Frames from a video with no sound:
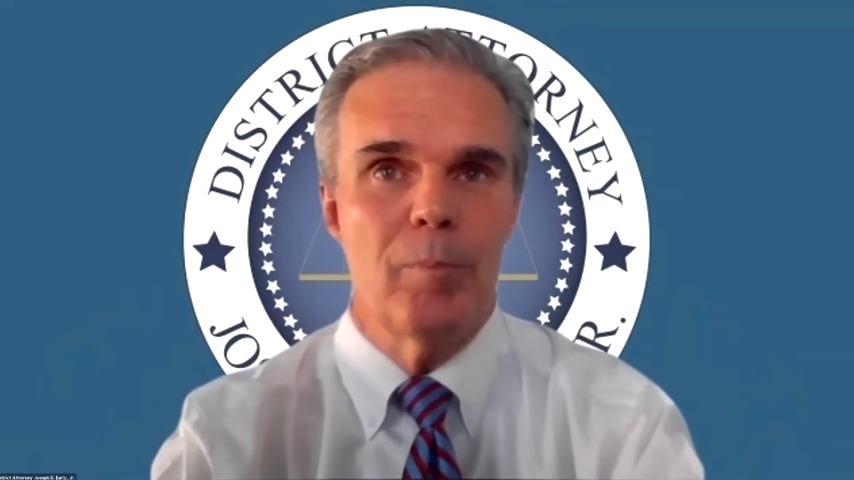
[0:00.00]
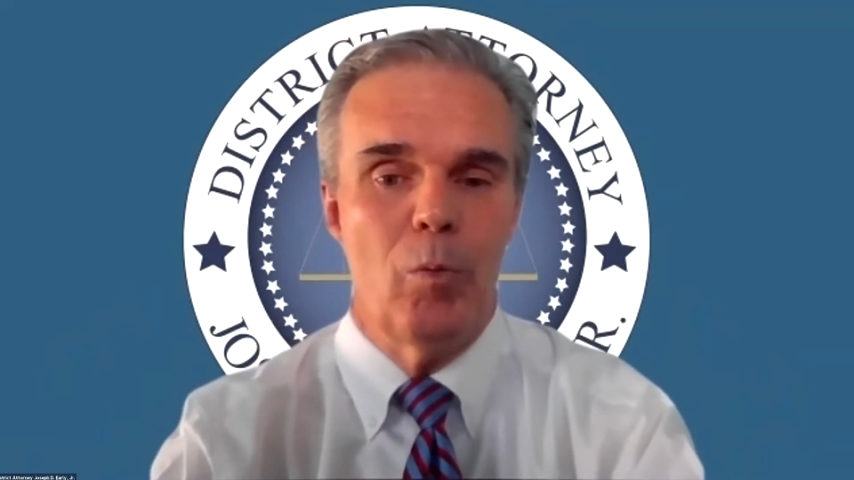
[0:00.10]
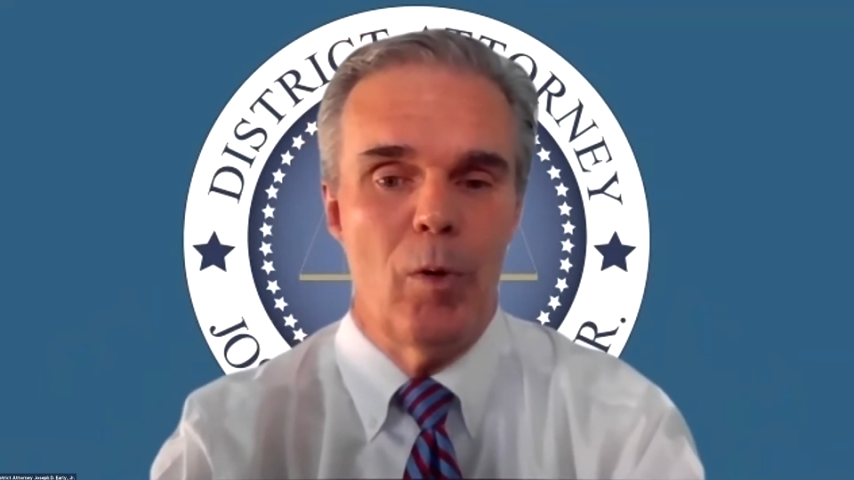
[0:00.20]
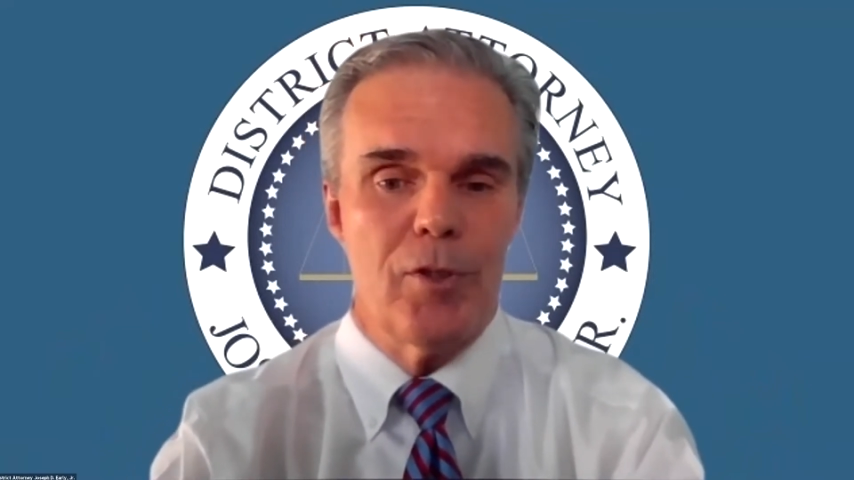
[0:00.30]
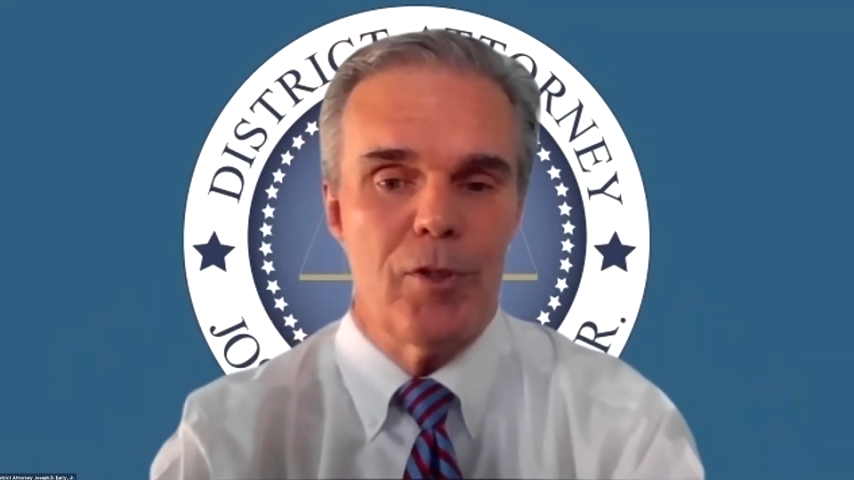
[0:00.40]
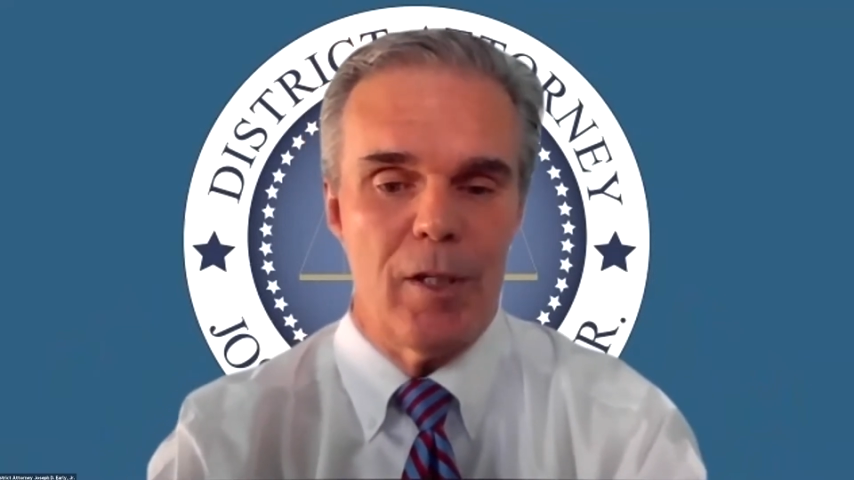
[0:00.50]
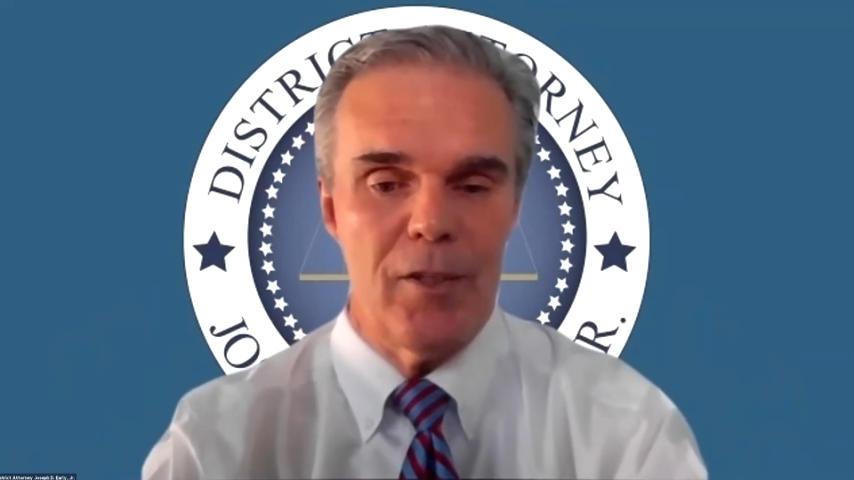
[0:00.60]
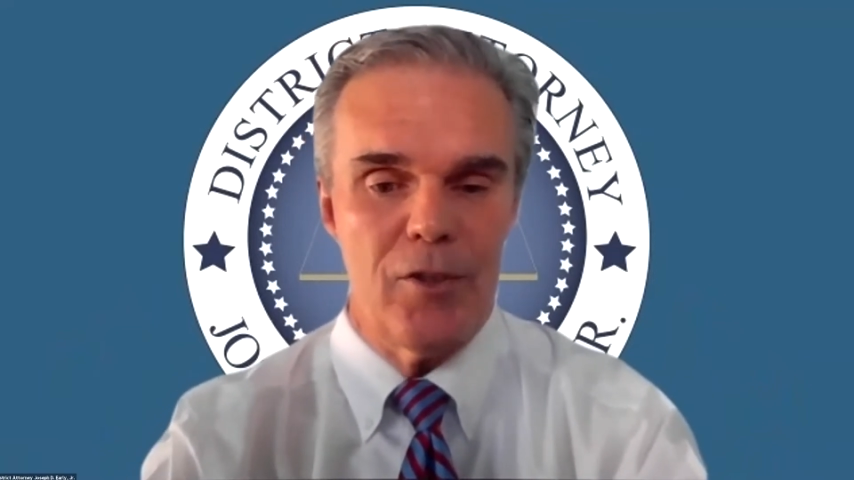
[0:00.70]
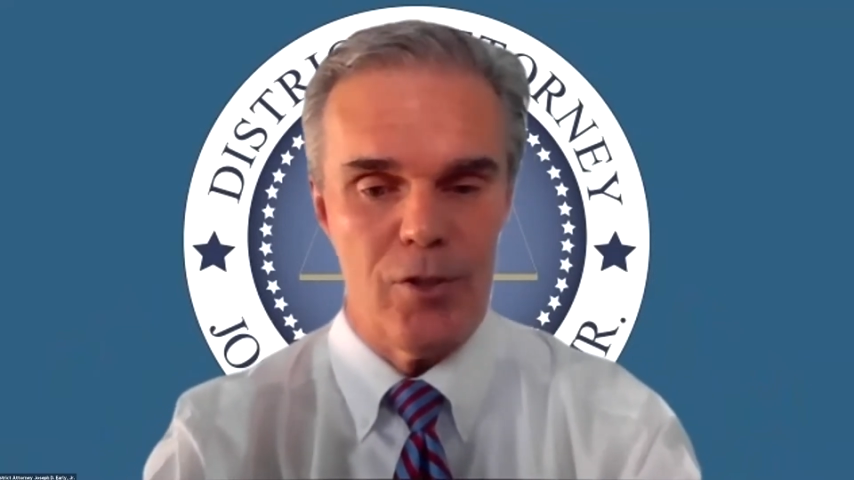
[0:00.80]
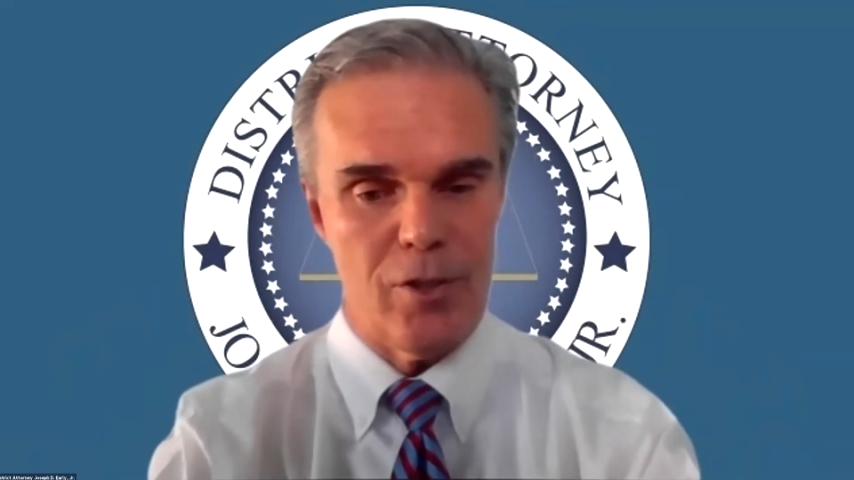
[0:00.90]
But once again,
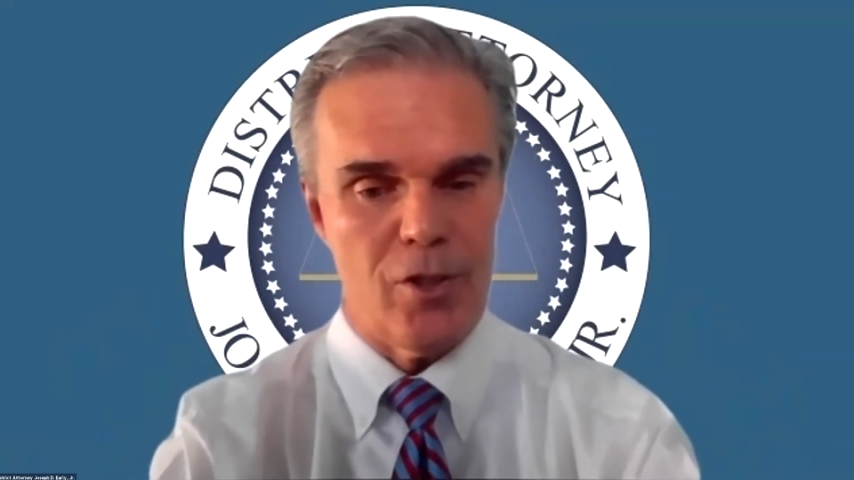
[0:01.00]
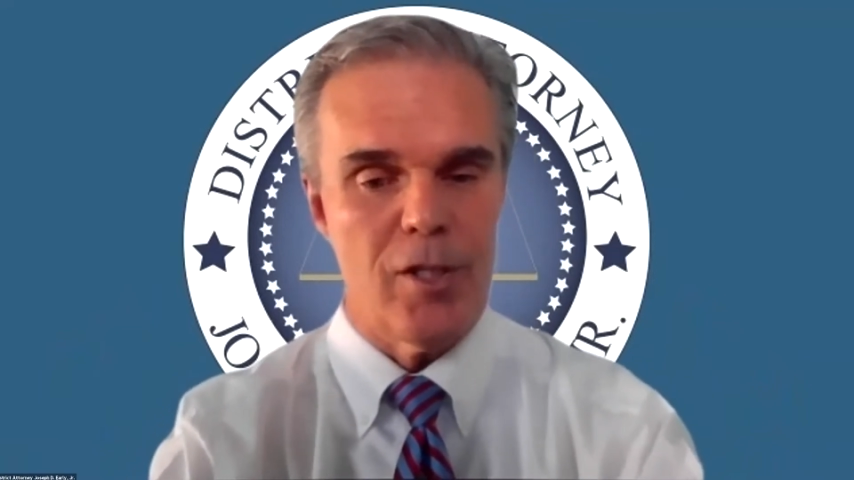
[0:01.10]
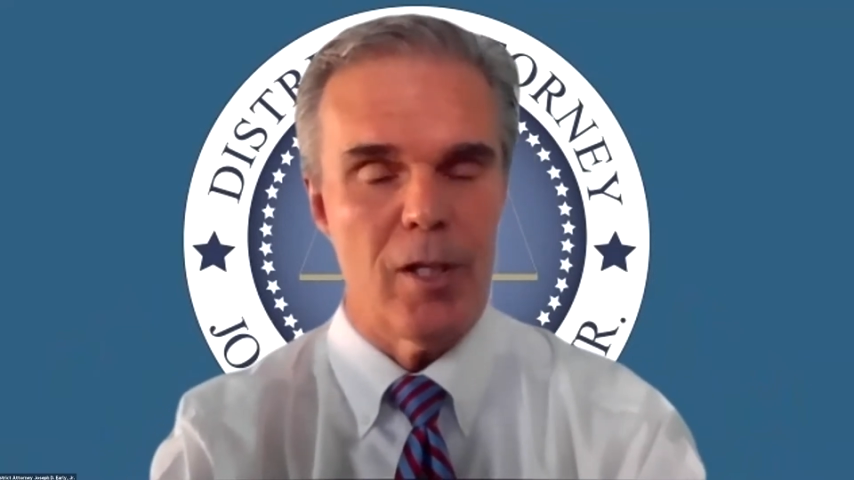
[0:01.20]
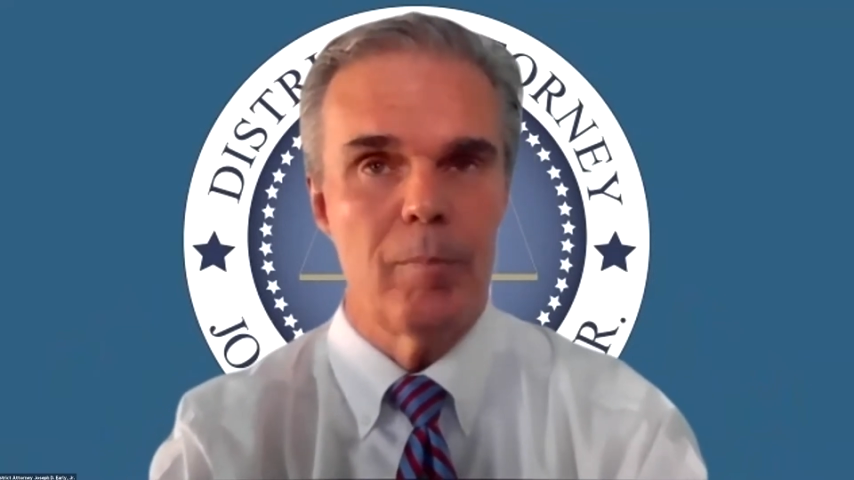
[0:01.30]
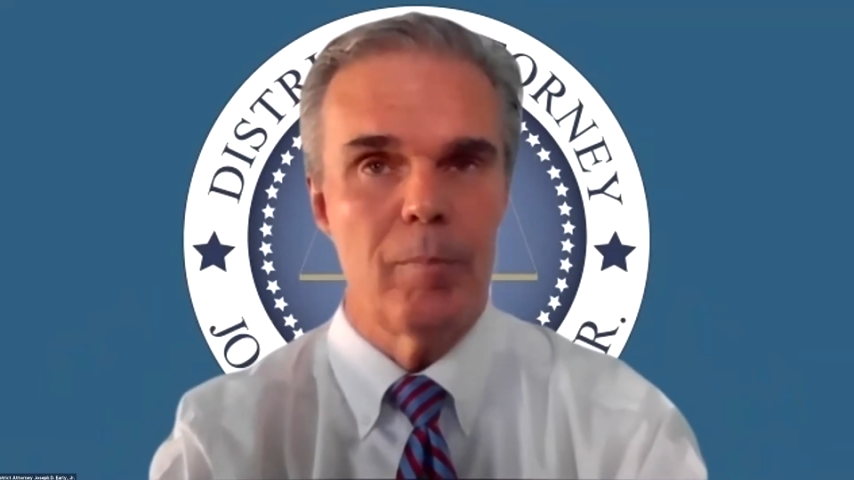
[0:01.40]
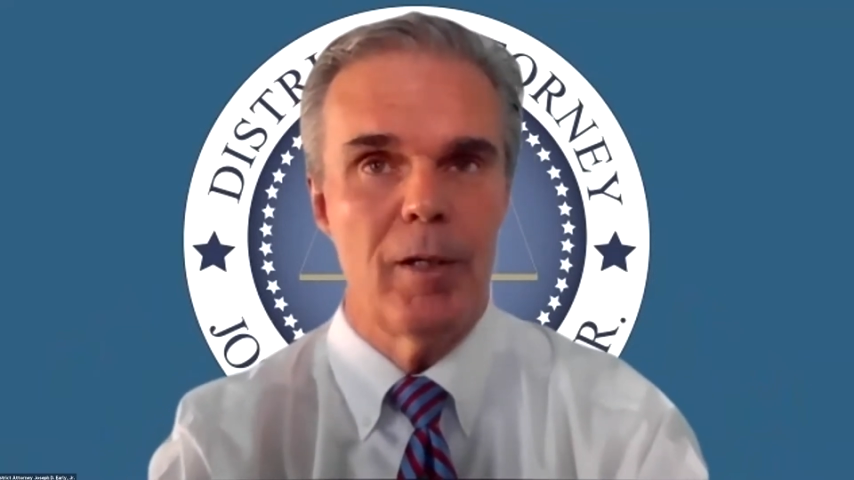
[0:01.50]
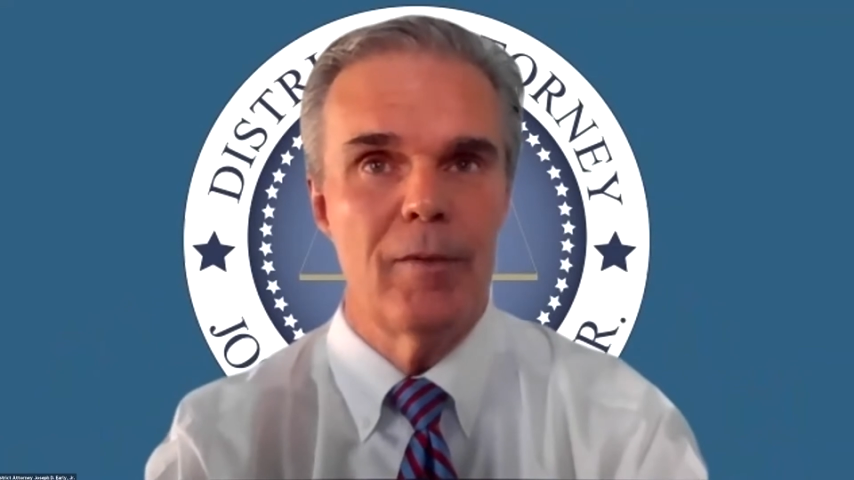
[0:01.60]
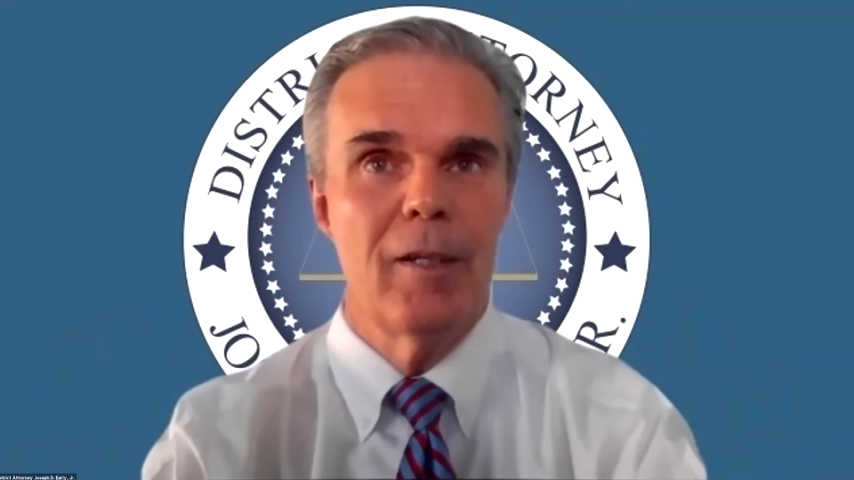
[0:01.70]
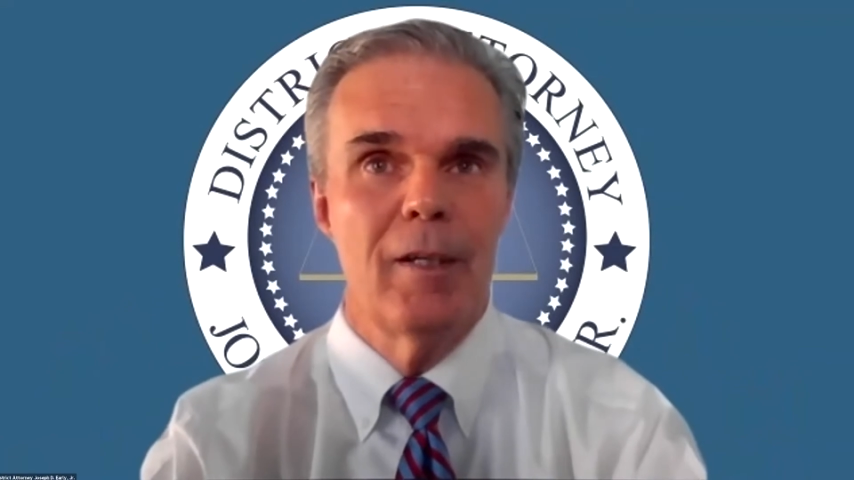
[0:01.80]
it's stigma